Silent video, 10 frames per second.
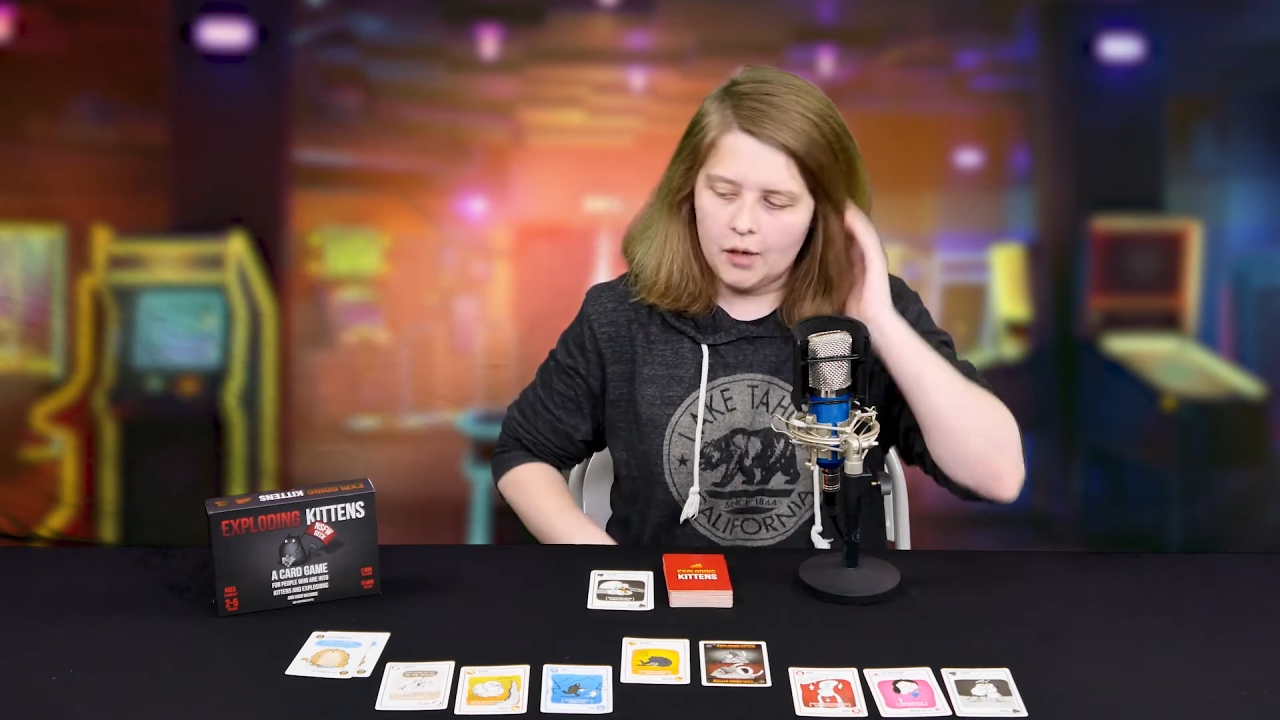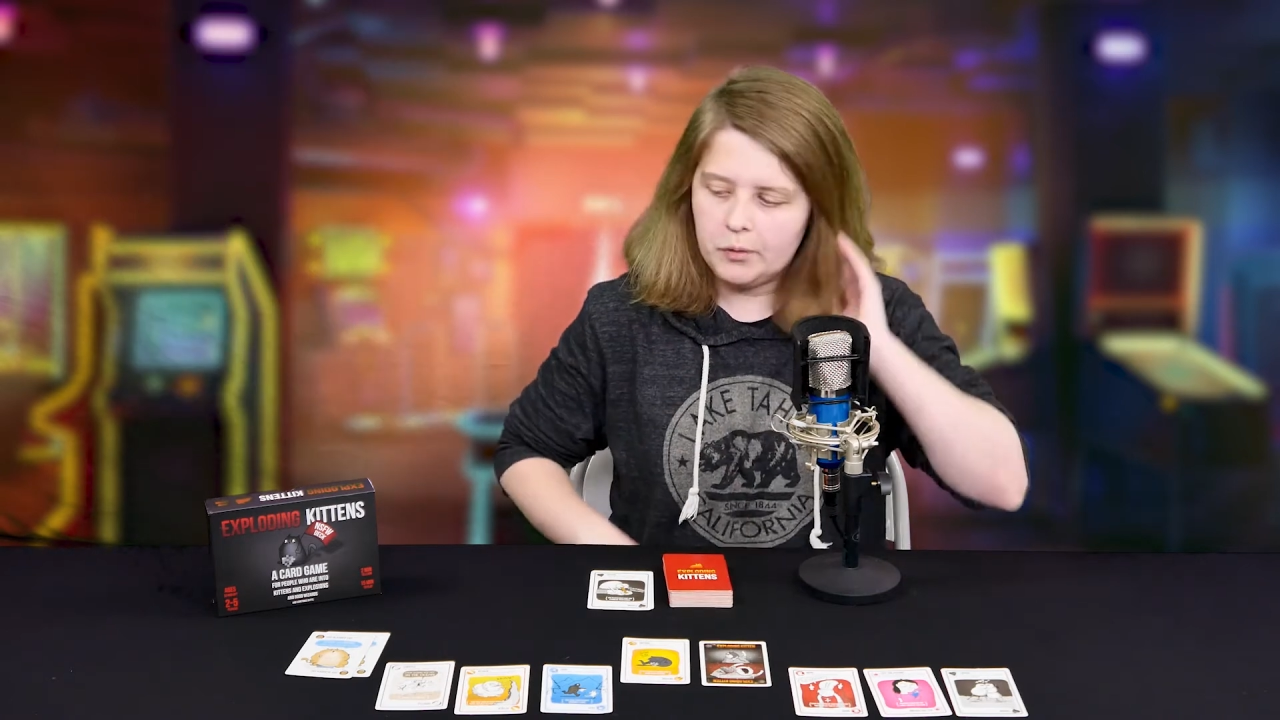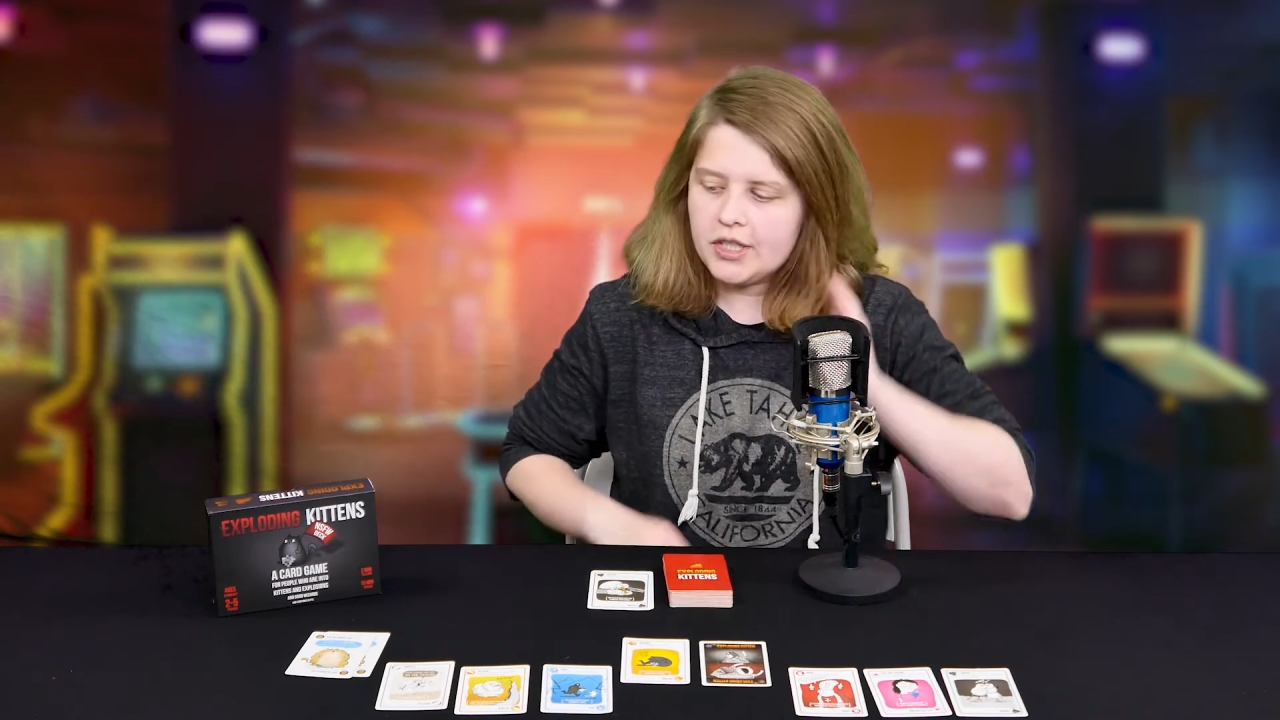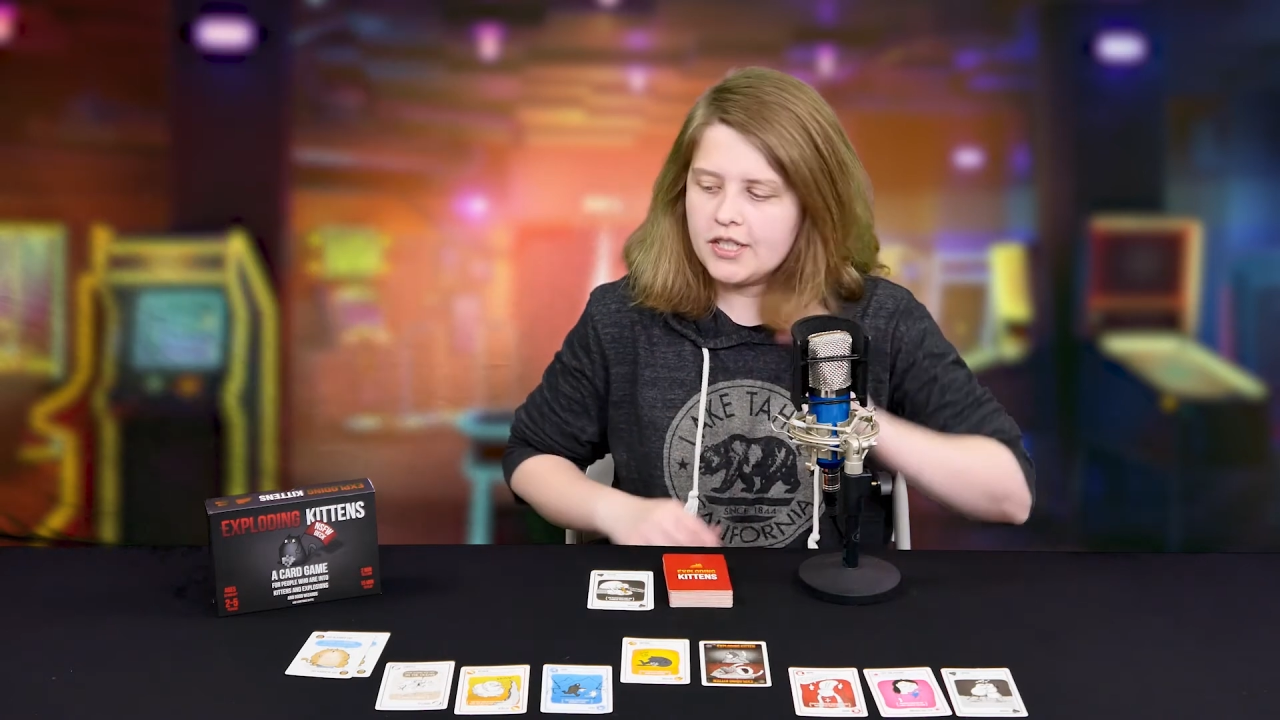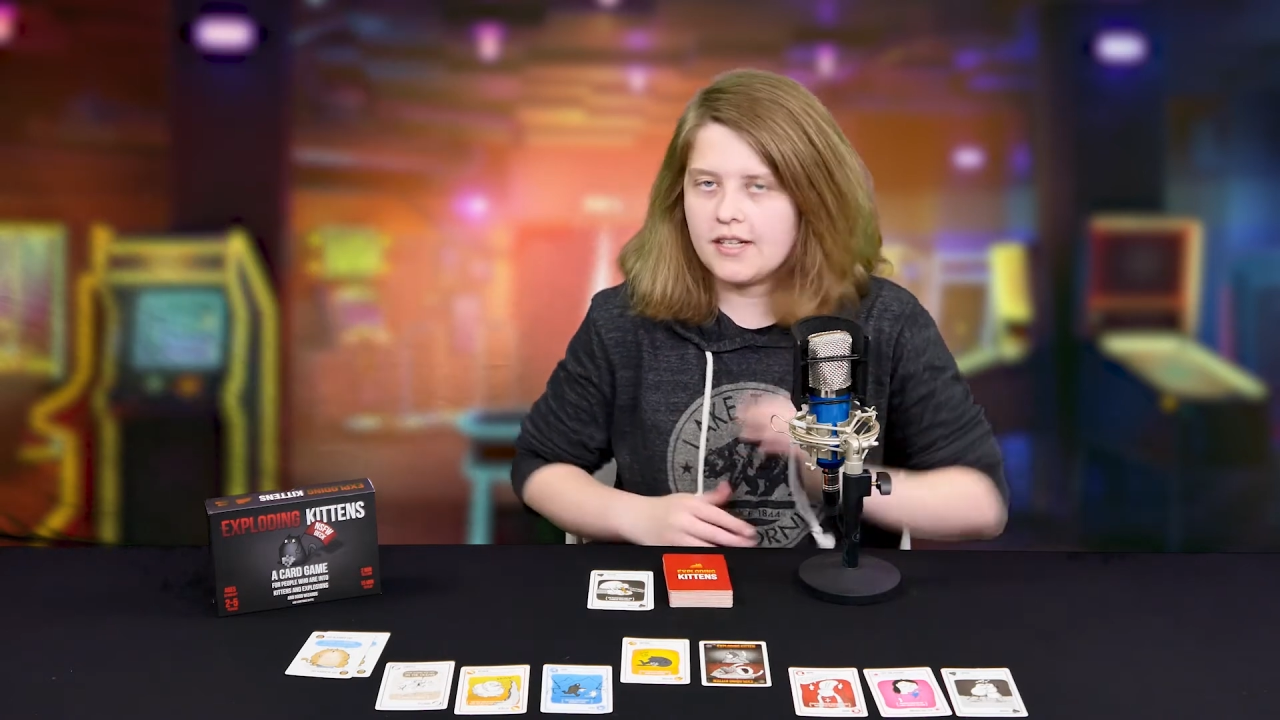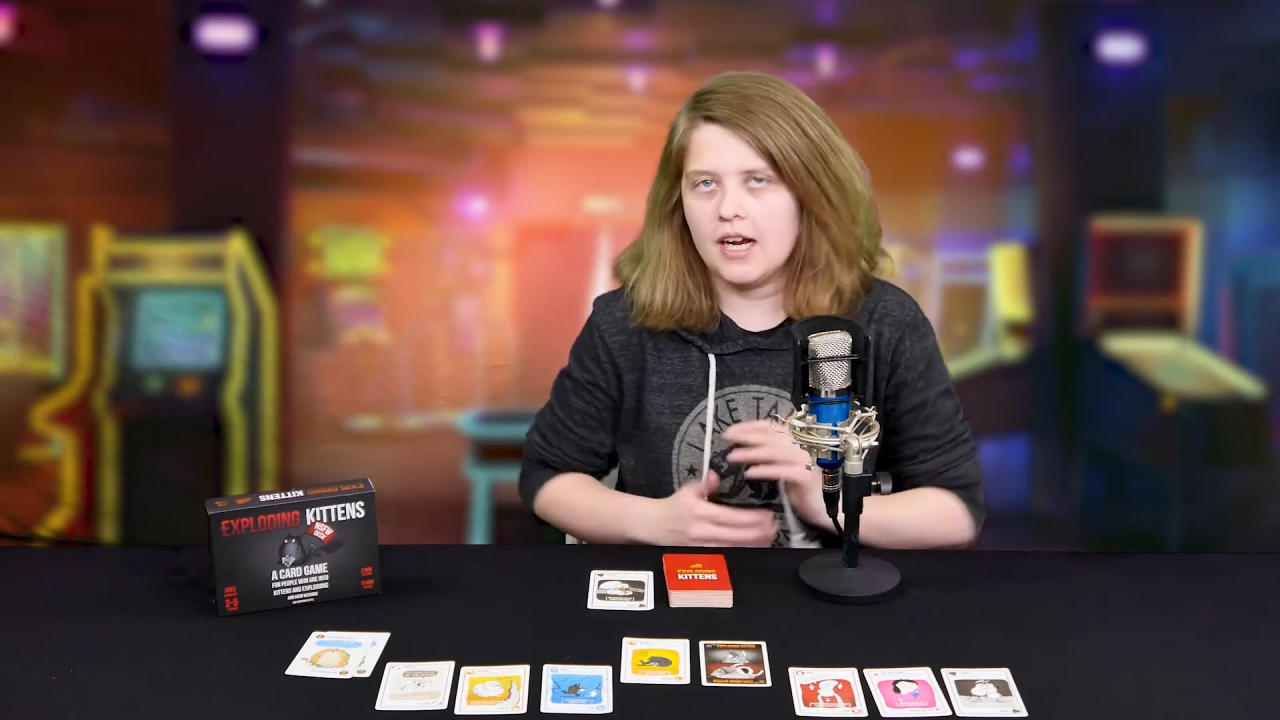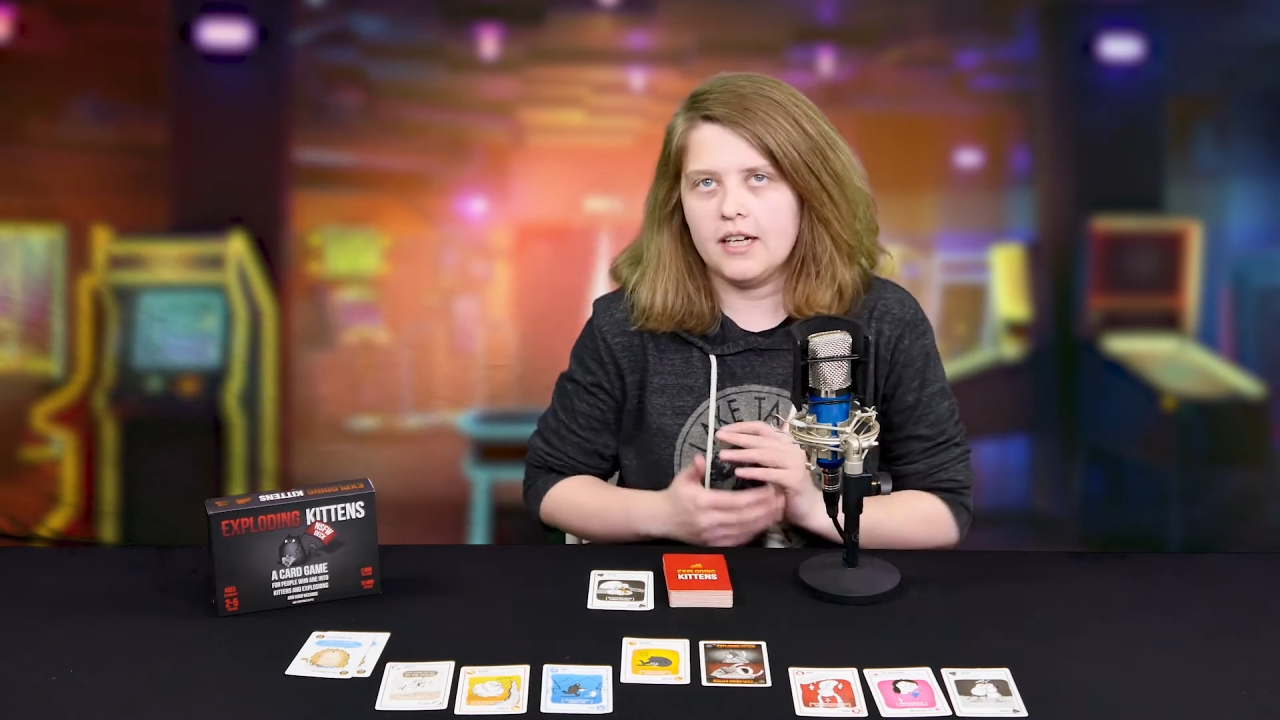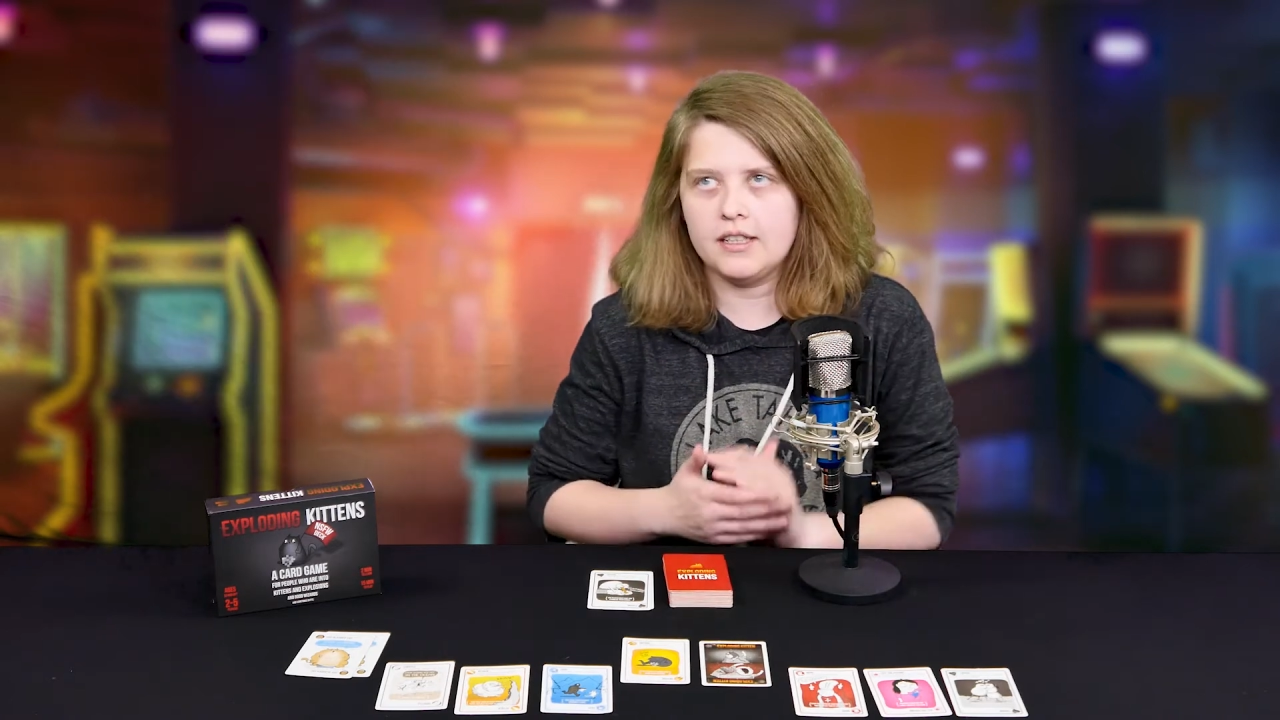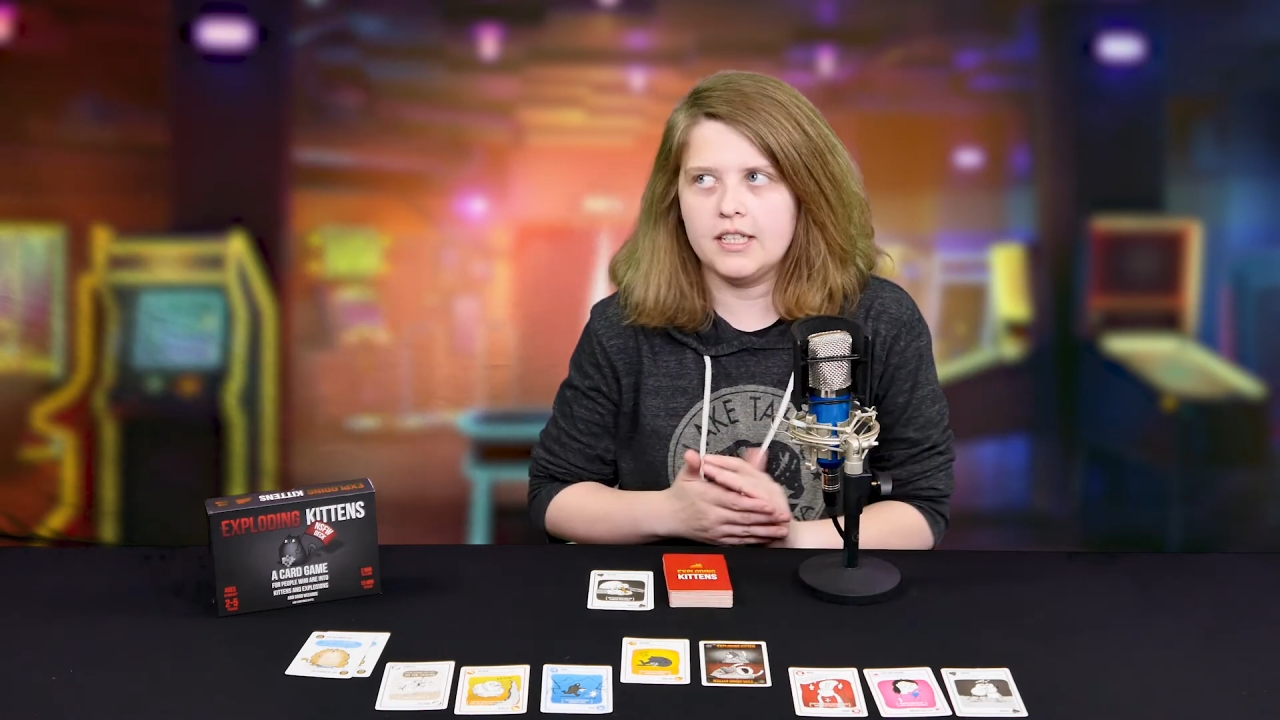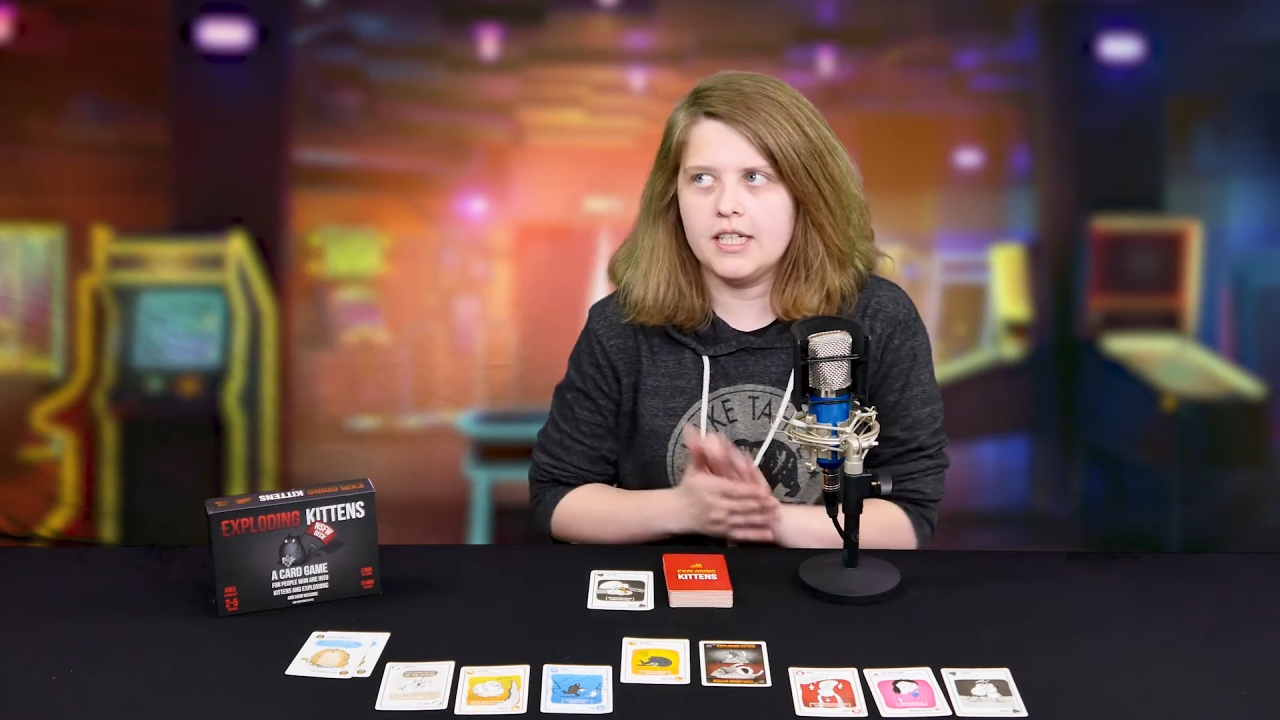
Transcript: which is kind of the